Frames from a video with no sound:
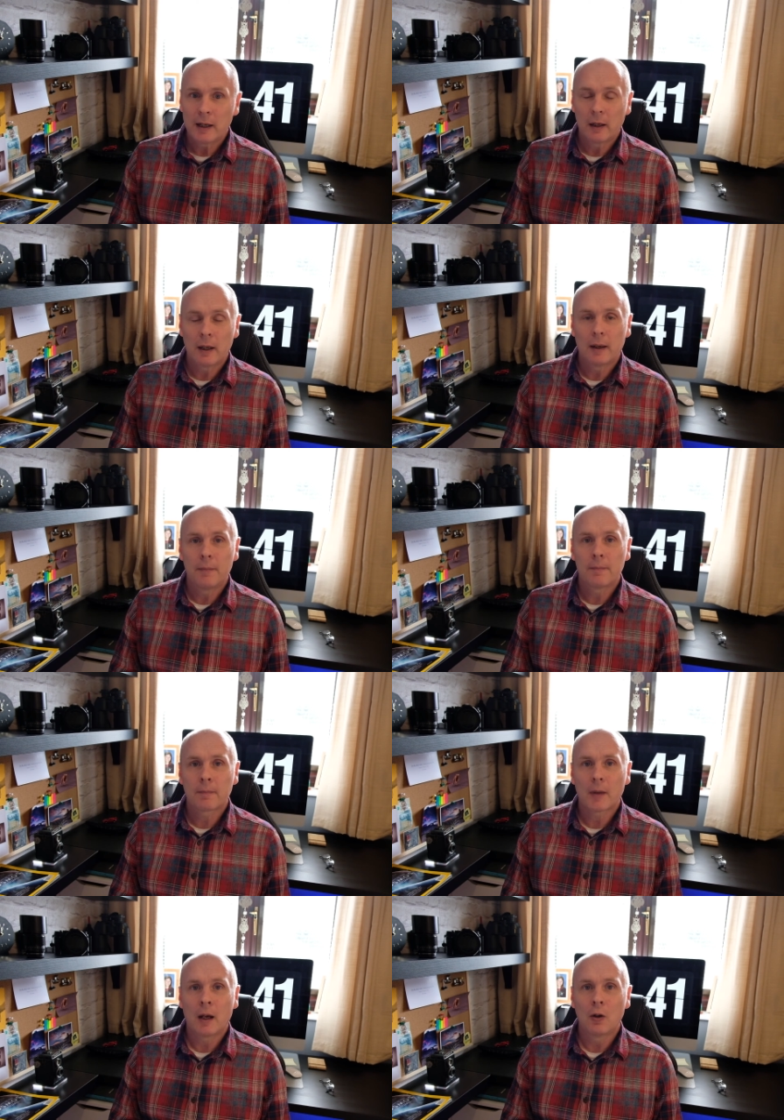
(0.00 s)
um,
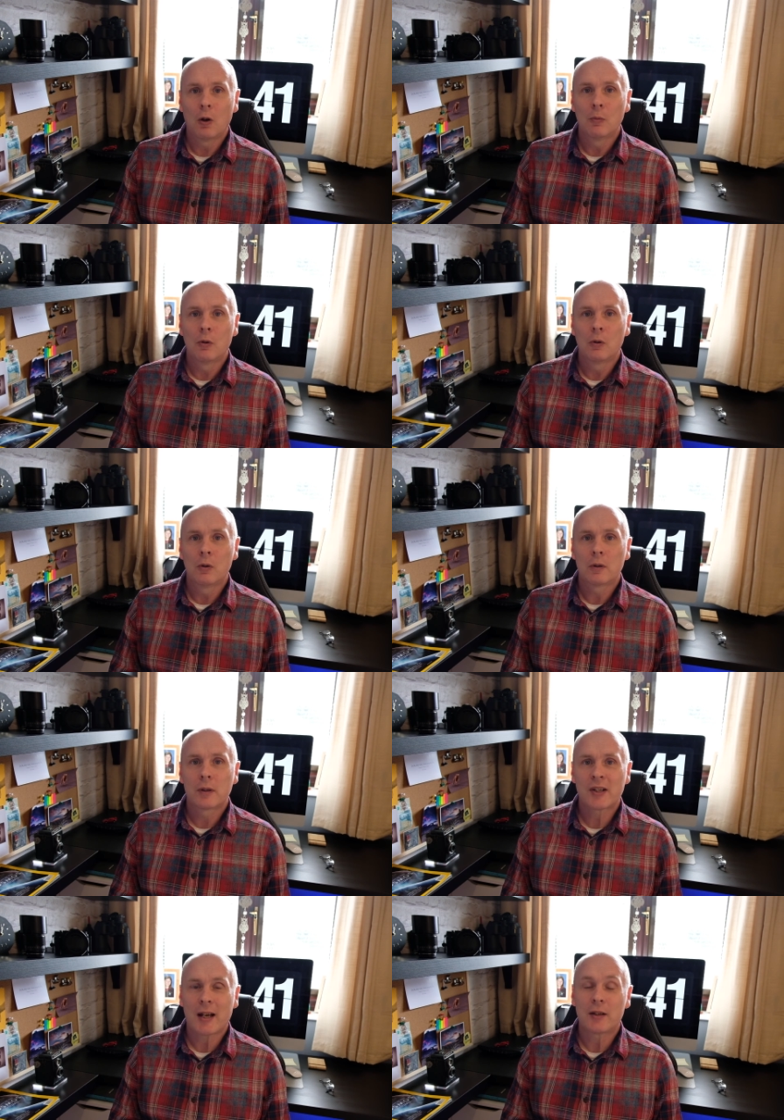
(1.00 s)
a lot more
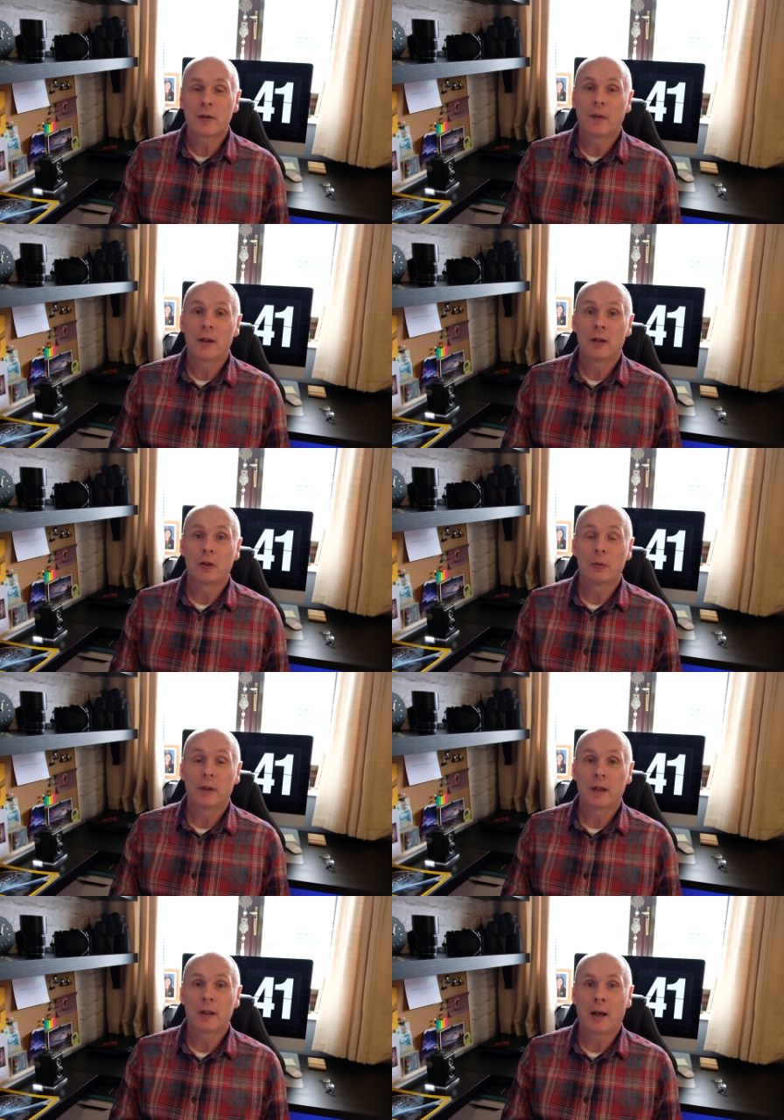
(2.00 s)
satisfying
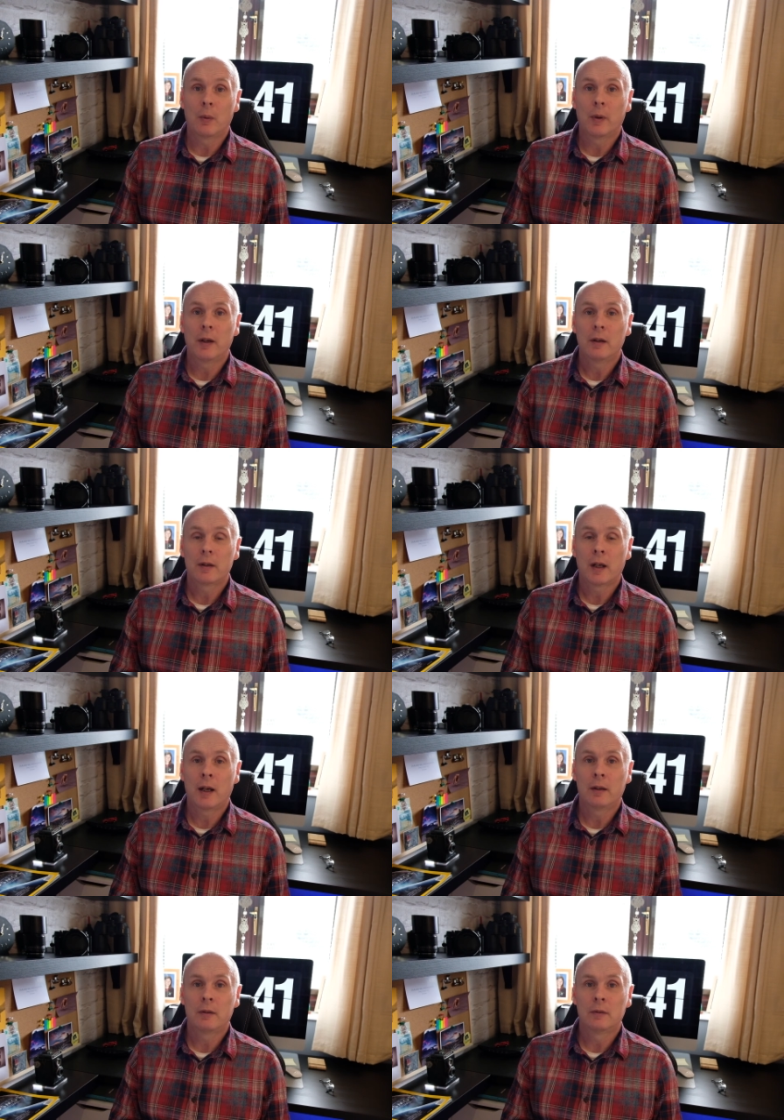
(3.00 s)
doing it that way
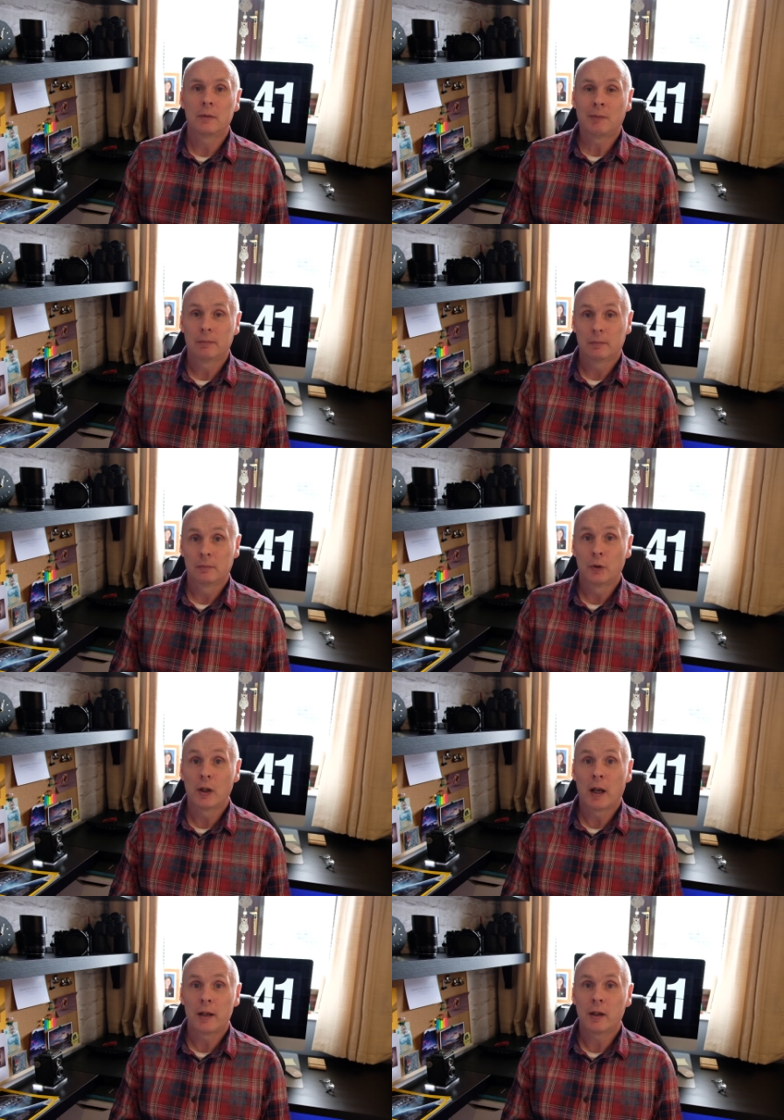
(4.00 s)
than
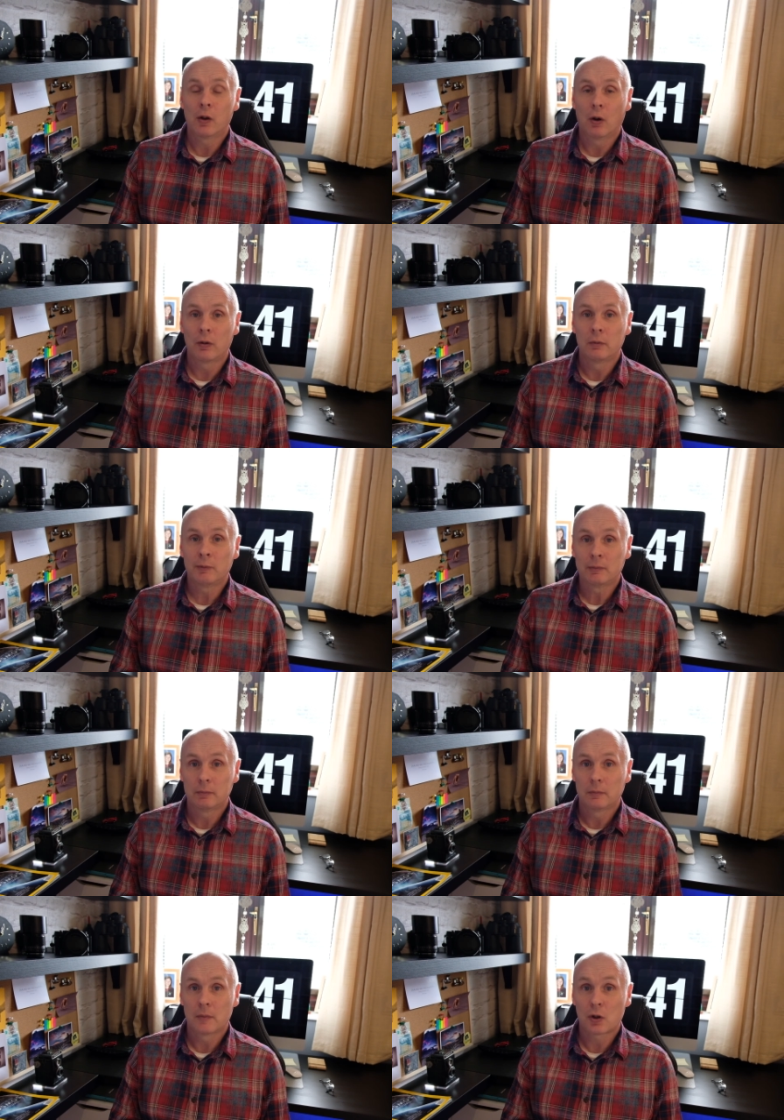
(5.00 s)
relying on
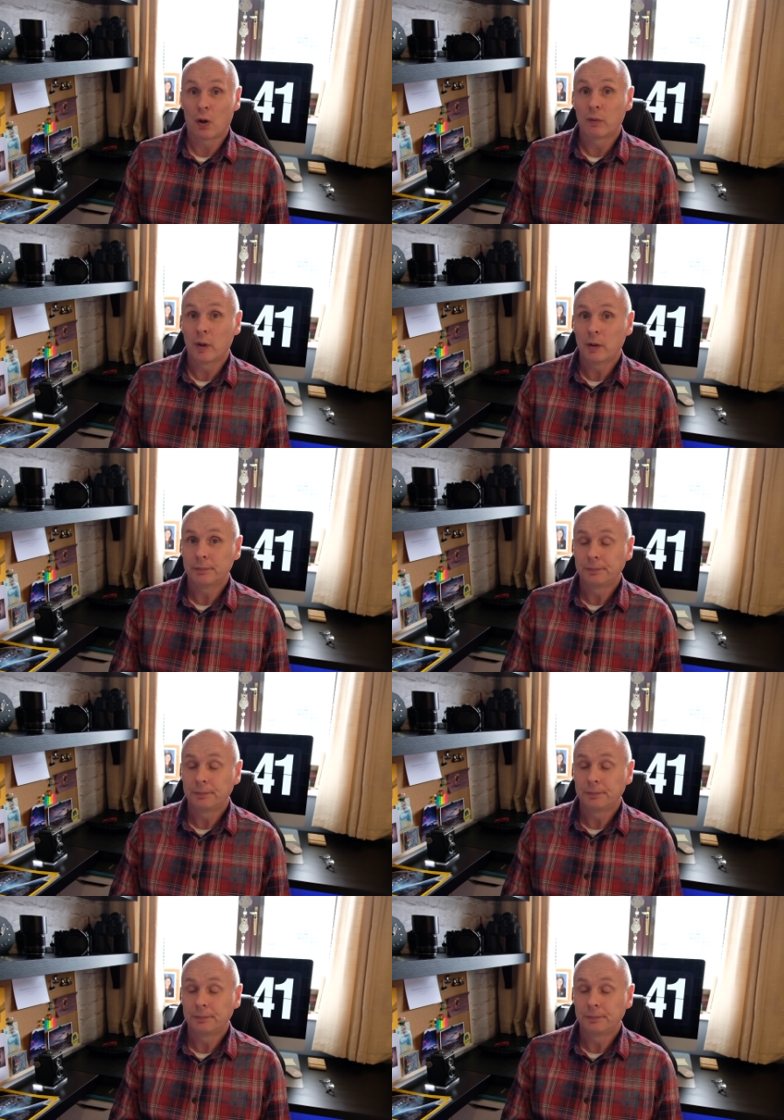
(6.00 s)
software